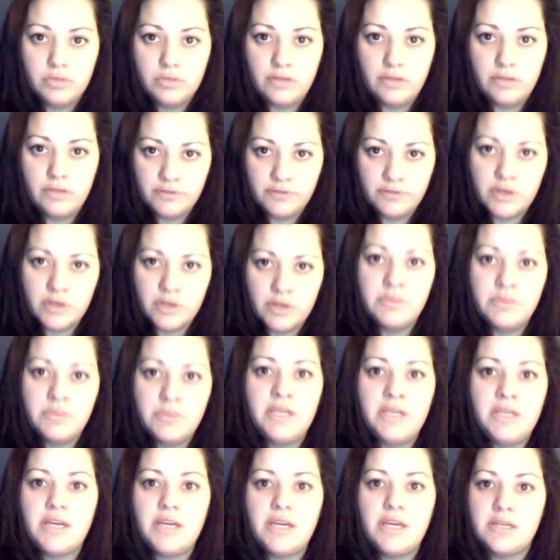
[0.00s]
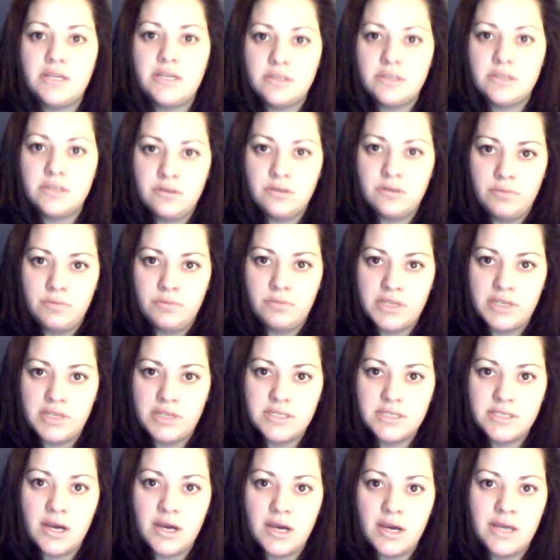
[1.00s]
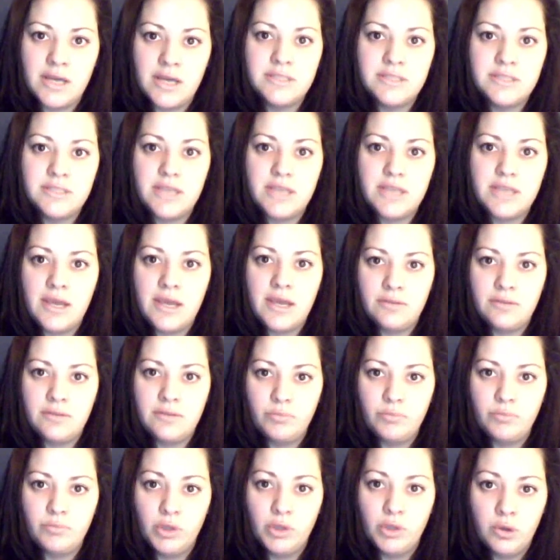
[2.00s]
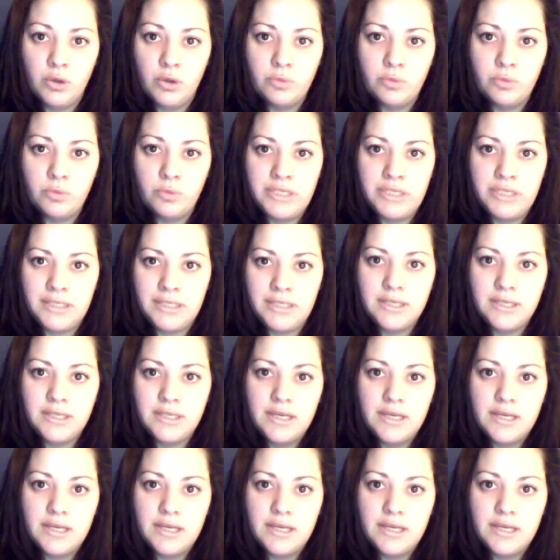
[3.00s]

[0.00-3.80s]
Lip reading: in front of me and to my sides and below me,